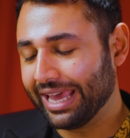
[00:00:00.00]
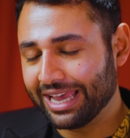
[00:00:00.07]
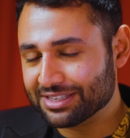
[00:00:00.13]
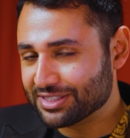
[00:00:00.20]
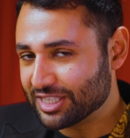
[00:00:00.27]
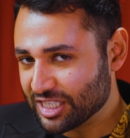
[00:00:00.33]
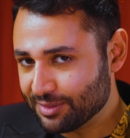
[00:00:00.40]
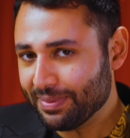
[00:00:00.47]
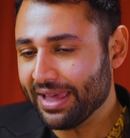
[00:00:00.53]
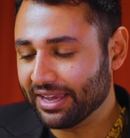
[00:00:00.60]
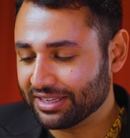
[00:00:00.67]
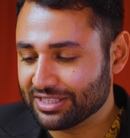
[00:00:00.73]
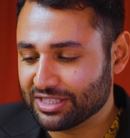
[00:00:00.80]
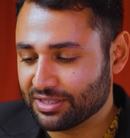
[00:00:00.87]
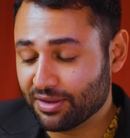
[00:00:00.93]
has the
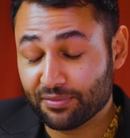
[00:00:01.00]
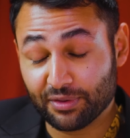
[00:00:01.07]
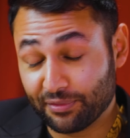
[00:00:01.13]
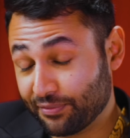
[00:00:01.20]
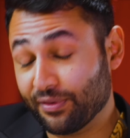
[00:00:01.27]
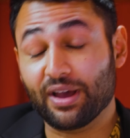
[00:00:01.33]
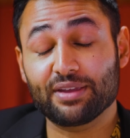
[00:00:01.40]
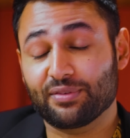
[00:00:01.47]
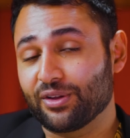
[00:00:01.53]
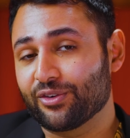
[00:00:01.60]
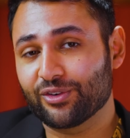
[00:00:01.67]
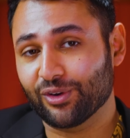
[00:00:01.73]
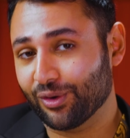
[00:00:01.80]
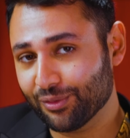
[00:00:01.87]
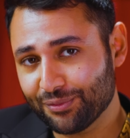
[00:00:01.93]
specs of a
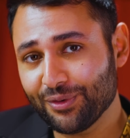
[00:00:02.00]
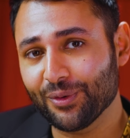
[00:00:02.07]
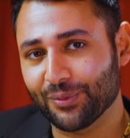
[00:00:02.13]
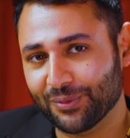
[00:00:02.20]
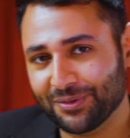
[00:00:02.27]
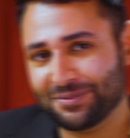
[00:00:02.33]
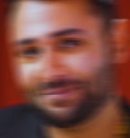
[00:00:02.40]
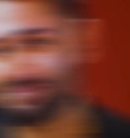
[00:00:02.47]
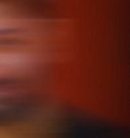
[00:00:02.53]
$500 phone.